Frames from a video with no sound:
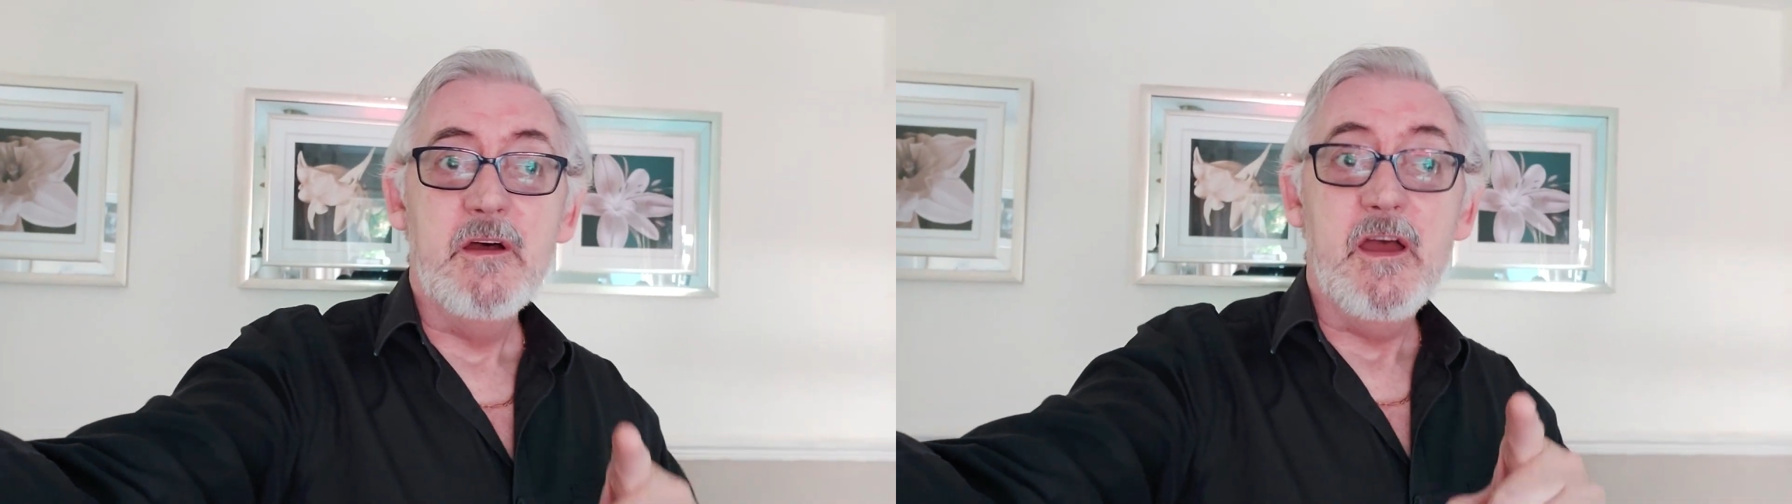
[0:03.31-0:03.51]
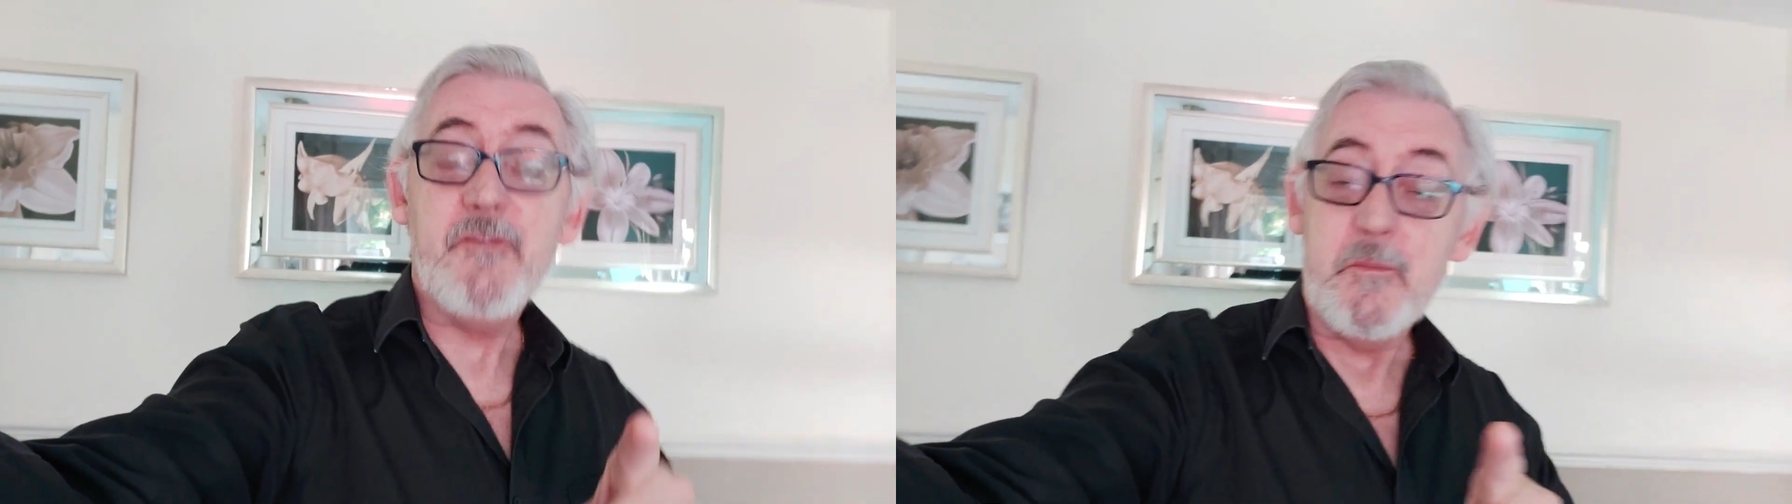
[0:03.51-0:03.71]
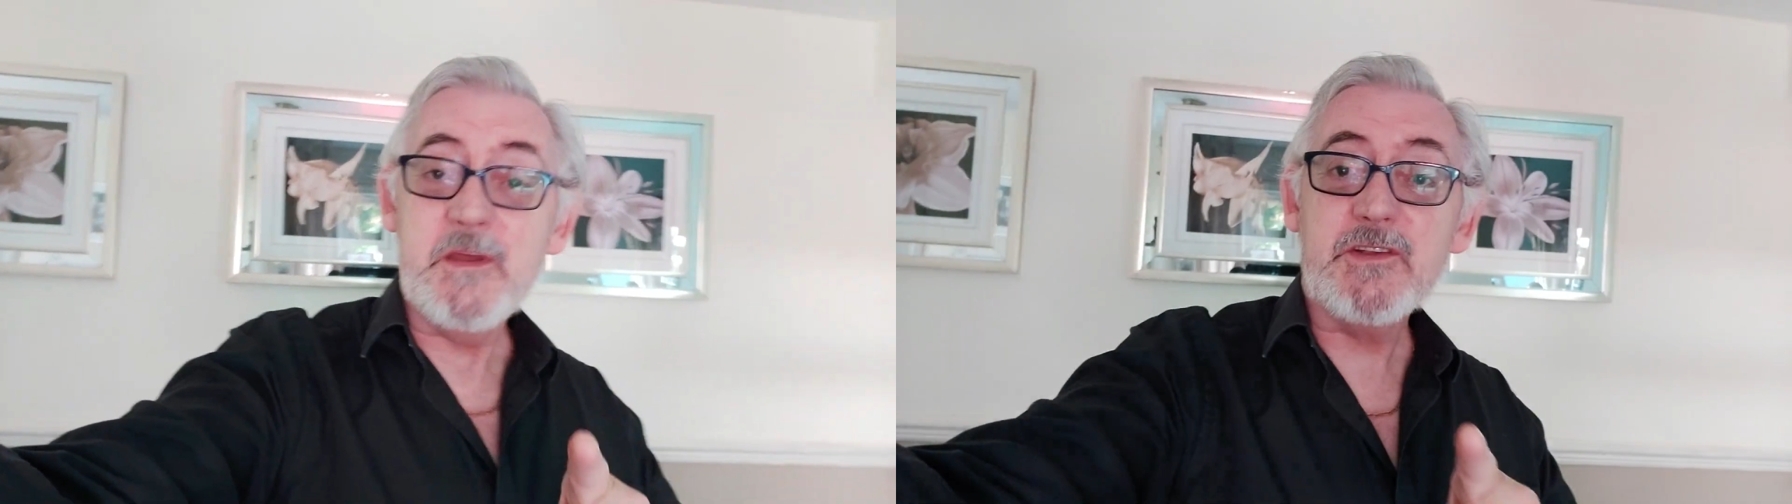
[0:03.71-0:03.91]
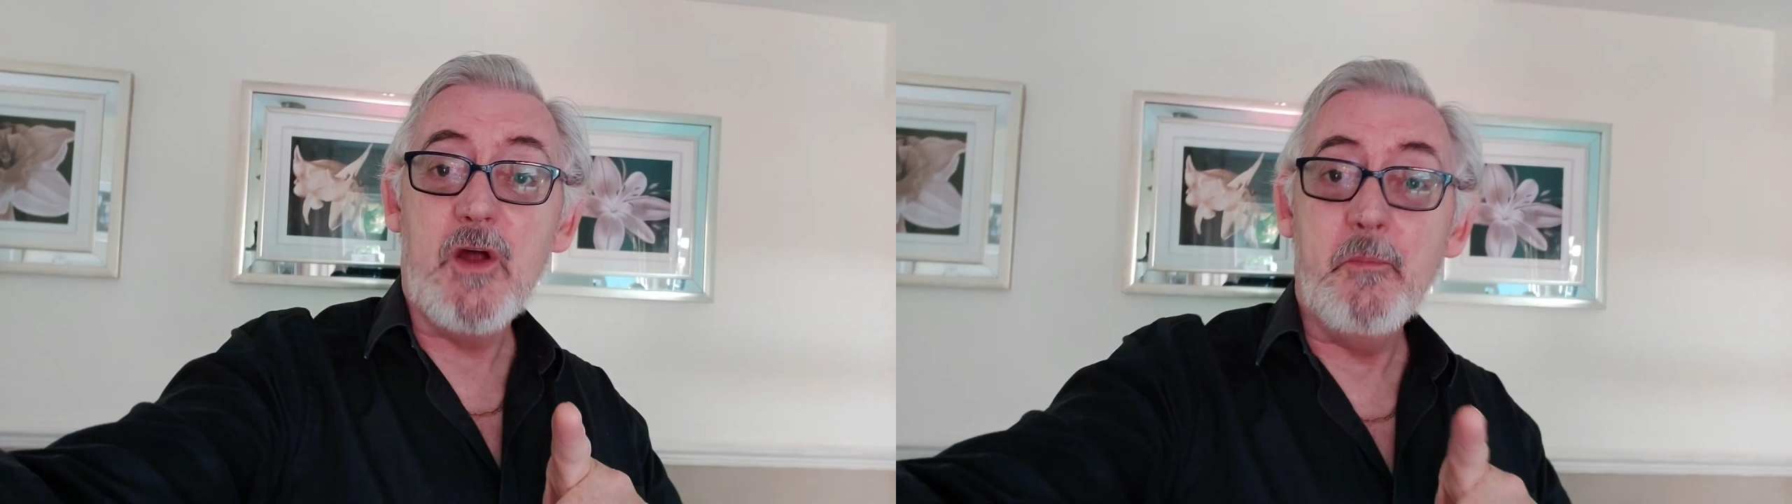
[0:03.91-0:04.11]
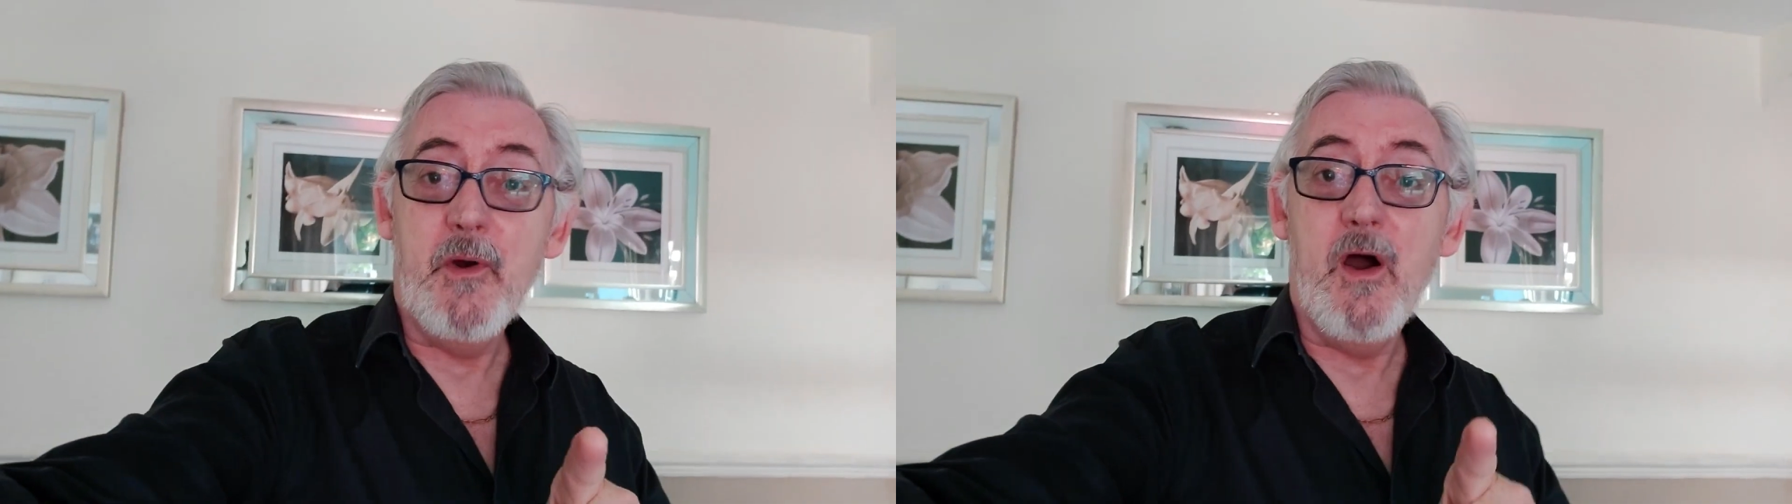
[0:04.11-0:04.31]
If you missed
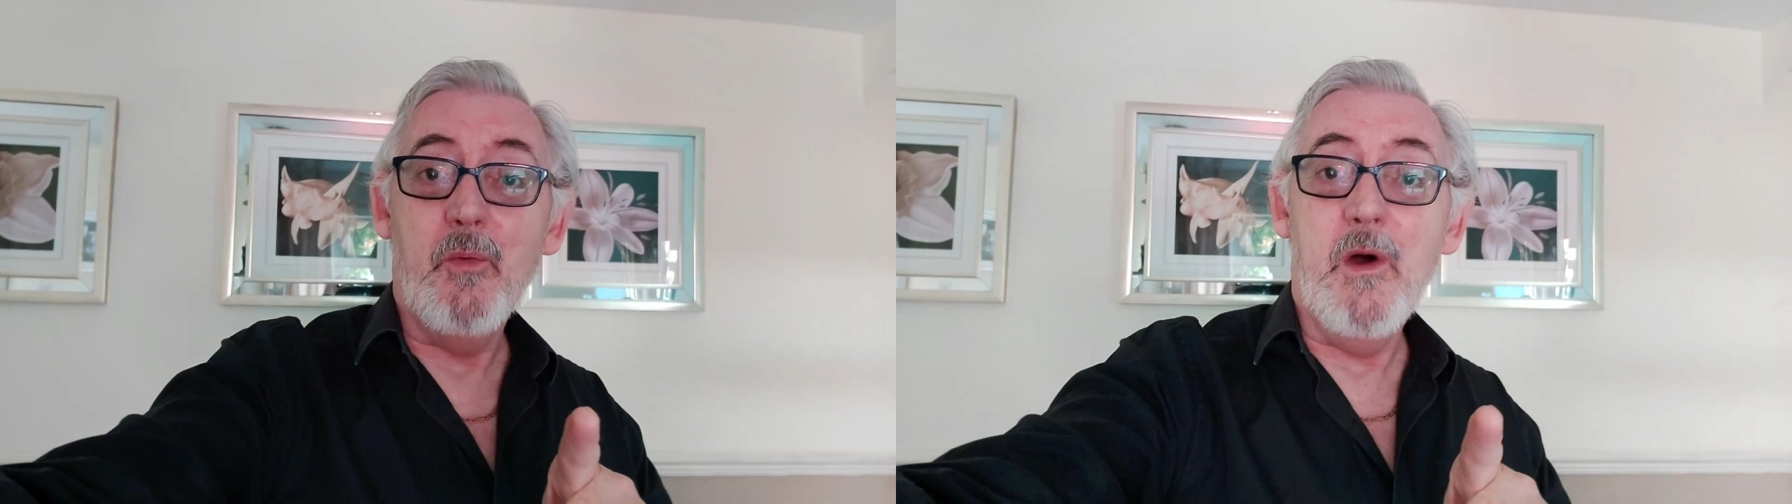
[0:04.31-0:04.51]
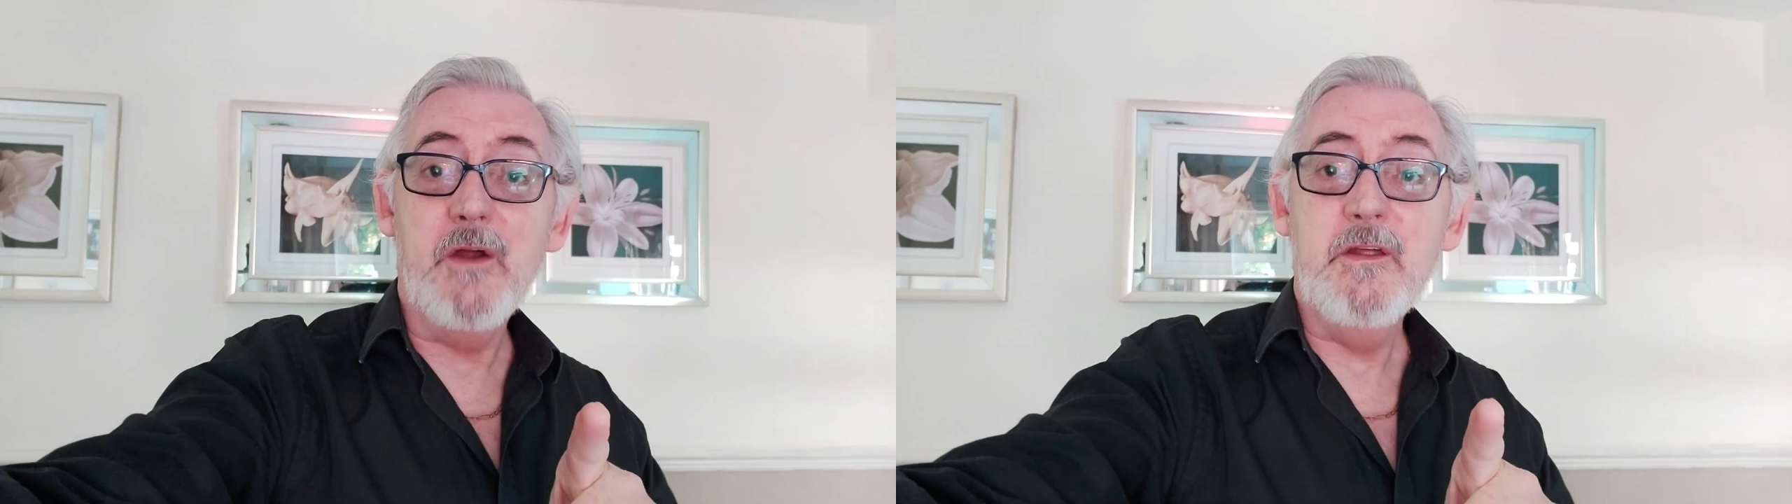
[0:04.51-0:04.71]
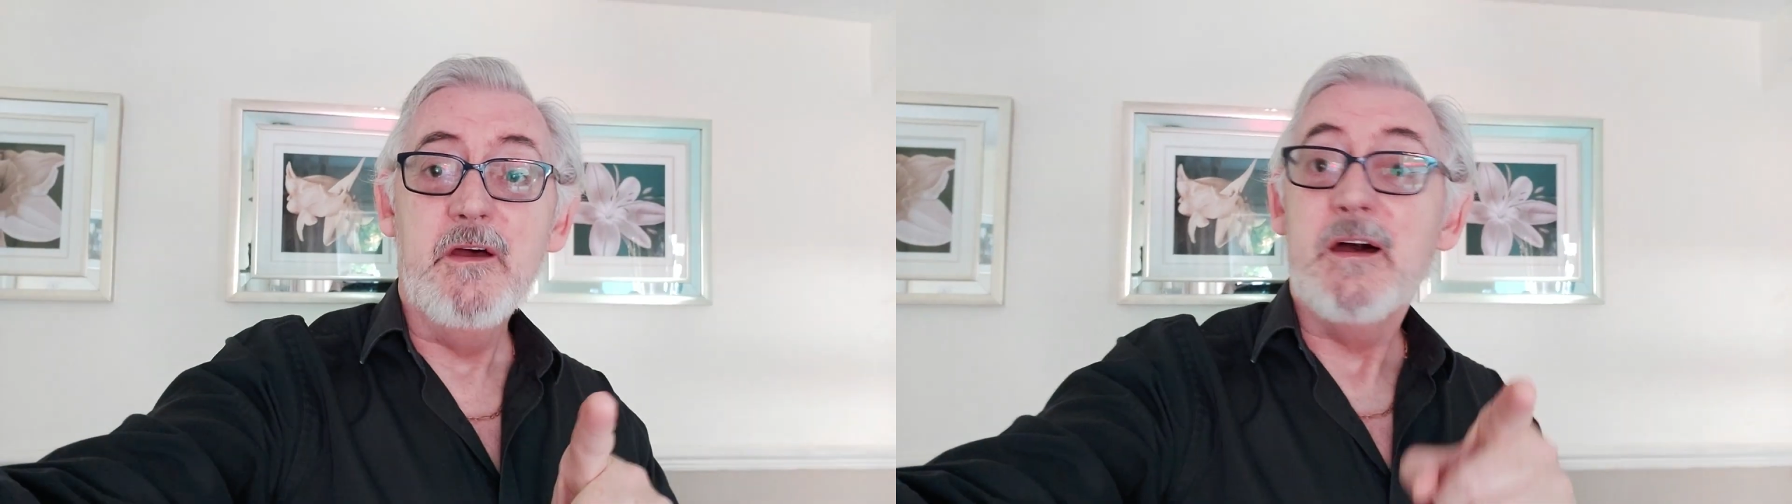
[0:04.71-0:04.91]
on part one,